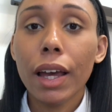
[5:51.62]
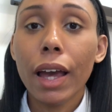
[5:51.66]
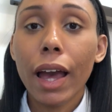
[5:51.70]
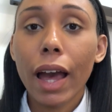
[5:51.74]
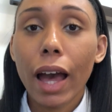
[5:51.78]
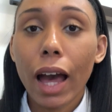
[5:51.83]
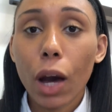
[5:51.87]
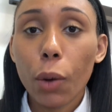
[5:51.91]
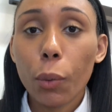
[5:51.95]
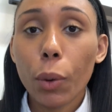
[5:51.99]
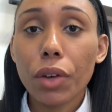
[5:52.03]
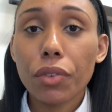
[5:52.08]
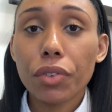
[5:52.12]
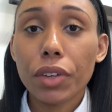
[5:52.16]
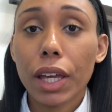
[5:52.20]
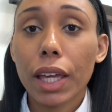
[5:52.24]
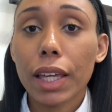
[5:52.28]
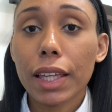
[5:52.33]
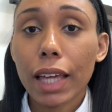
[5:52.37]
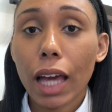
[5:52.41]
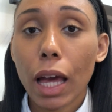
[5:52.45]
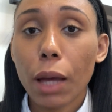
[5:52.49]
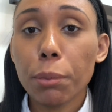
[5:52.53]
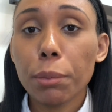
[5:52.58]
However, it
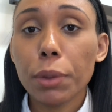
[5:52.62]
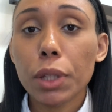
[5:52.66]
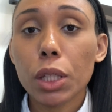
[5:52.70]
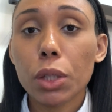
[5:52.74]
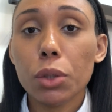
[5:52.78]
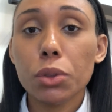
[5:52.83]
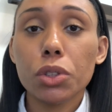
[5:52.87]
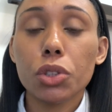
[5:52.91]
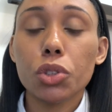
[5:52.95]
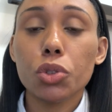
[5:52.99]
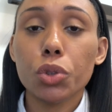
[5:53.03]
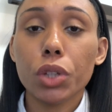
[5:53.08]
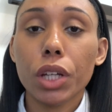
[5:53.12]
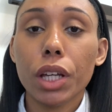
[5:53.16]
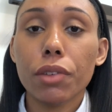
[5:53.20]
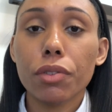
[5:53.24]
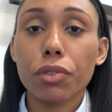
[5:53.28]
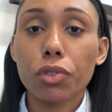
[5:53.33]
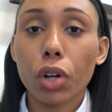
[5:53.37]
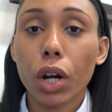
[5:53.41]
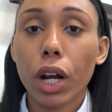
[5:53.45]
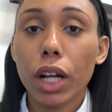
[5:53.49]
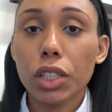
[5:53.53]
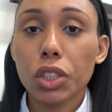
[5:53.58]
can be used to treat a
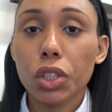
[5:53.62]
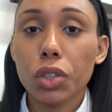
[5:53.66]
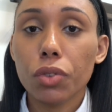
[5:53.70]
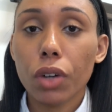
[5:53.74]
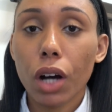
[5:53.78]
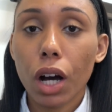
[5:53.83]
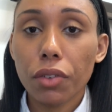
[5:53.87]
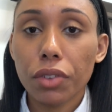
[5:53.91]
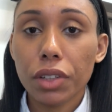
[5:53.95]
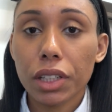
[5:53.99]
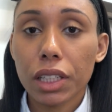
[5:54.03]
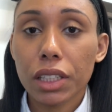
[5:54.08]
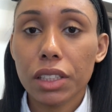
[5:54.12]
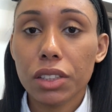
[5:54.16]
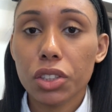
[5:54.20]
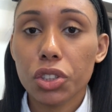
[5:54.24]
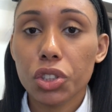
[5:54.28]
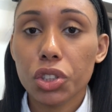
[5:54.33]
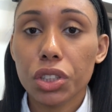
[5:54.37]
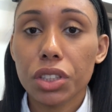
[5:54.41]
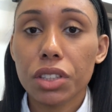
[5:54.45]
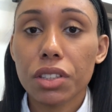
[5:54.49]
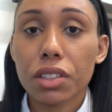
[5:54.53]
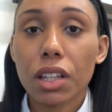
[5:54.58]
variety of other
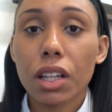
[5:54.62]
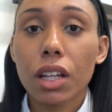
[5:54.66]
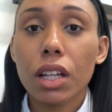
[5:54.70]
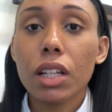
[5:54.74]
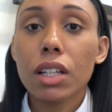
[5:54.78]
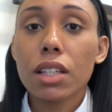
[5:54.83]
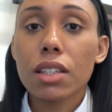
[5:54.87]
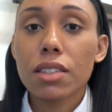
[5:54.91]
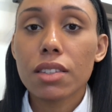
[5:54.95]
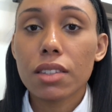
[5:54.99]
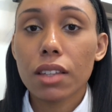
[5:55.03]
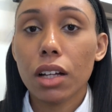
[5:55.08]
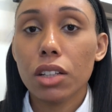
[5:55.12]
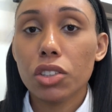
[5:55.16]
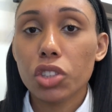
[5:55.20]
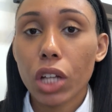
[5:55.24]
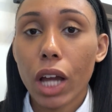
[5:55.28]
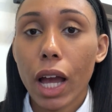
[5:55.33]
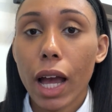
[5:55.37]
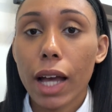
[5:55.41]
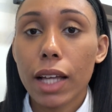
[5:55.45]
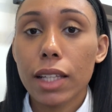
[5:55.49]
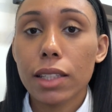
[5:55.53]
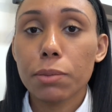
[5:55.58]
conditions, such
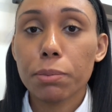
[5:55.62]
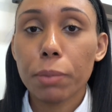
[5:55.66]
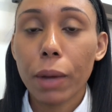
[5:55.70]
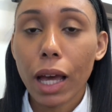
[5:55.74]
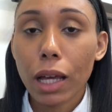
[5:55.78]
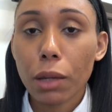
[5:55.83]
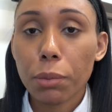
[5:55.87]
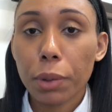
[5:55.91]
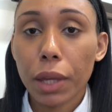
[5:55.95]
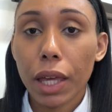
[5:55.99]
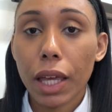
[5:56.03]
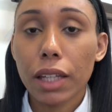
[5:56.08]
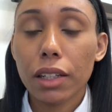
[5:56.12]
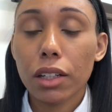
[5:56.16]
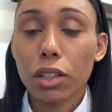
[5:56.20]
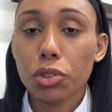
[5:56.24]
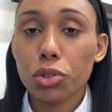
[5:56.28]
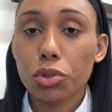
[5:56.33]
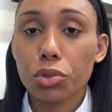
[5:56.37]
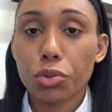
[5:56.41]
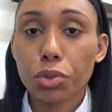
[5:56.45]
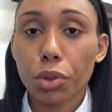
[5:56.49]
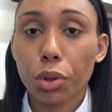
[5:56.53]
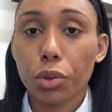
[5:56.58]
as back pain and
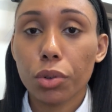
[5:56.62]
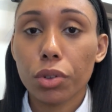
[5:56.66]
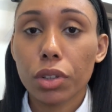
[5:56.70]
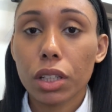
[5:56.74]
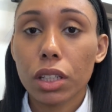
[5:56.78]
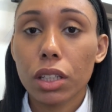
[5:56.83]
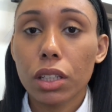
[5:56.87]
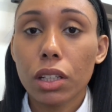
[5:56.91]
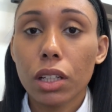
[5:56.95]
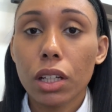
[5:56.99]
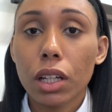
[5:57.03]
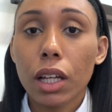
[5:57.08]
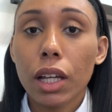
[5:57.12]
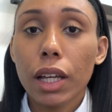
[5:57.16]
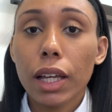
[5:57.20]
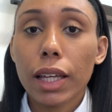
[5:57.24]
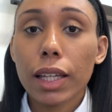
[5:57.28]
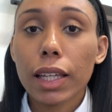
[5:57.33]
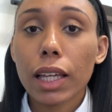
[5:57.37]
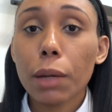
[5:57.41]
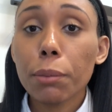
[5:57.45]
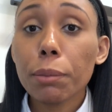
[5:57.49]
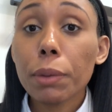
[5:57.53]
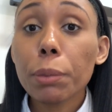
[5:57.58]
stroke. It
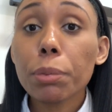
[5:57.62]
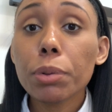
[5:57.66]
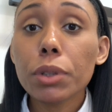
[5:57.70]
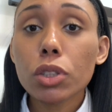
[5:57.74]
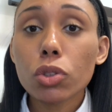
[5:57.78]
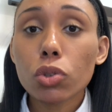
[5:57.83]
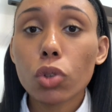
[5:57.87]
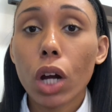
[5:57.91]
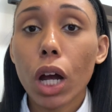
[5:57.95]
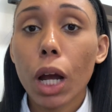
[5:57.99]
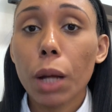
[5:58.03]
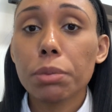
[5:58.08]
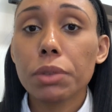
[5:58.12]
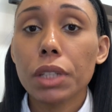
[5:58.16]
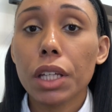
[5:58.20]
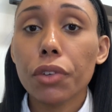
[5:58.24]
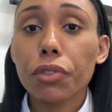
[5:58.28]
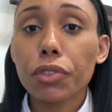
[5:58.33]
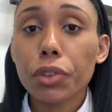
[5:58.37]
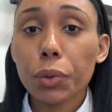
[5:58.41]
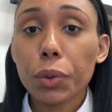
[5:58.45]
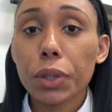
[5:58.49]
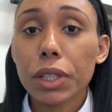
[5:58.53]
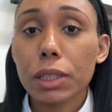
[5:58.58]
can be prescribed
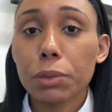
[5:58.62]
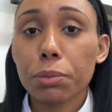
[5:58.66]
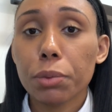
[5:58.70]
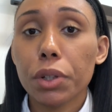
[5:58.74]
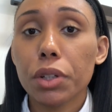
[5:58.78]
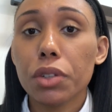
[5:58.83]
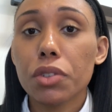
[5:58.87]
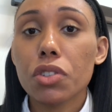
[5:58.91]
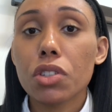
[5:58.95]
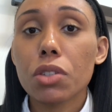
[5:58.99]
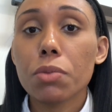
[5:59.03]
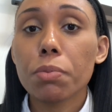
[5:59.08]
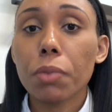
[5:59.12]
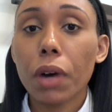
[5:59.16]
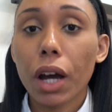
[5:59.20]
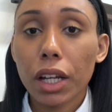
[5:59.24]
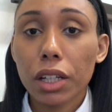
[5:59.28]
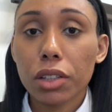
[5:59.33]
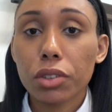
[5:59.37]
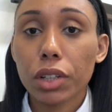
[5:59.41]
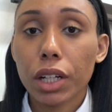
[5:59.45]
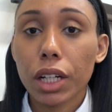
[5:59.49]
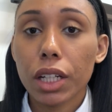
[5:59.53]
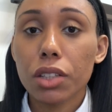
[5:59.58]
if you experience
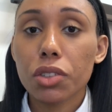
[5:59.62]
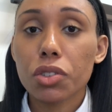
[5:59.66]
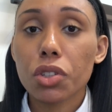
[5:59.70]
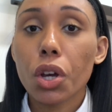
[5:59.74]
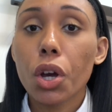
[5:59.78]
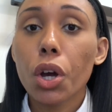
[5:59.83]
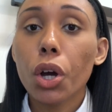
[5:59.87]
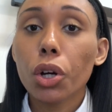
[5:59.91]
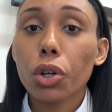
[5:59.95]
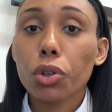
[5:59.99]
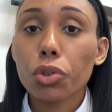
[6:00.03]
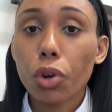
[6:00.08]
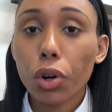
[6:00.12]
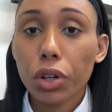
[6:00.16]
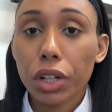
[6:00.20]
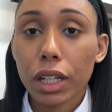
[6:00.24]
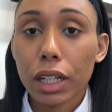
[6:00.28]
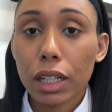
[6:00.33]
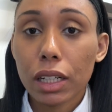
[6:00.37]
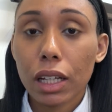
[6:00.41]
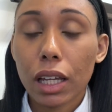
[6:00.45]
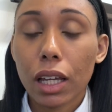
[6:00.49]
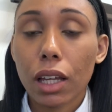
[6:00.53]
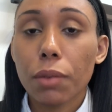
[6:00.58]
migraines
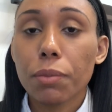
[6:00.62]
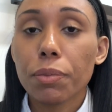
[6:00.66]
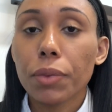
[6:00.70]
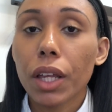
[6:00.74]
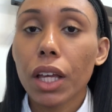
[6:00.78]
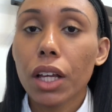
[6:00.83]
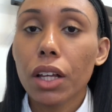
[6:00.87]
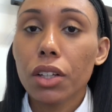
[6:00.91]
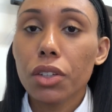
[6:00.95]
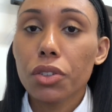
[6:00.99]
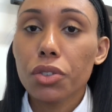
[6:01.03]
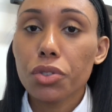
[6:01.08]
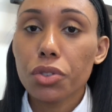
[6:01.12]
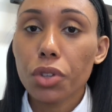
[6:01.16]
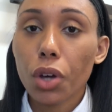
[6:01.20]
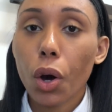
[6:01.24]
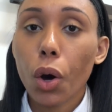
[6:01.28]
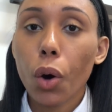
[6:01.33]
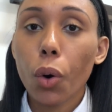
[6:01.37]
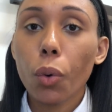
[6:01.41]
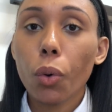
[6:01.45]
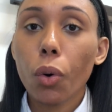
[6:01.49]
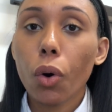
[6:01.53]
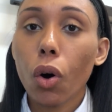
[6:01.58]
chronically,
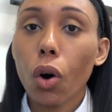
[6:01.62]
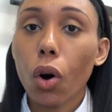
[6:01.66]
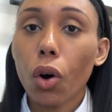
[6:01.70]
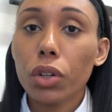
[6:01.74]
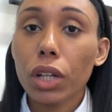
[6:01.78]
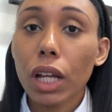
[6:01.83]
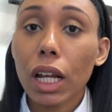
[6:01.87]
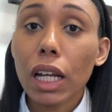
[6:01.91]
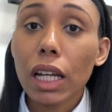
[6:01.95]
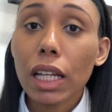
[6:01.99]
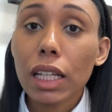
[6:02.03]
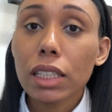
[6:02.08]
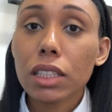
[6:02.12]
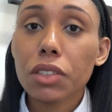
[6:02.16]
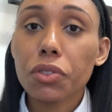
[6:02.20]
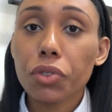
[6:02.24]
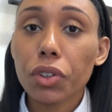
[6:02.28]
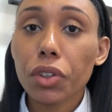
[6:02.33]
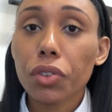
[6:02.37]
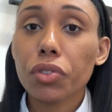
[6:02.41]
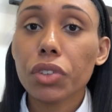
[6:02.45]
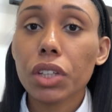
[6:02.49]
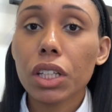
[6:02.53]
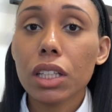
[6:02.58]
so on at least
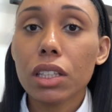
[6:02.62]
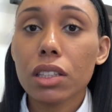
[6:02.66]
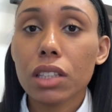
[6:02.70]
15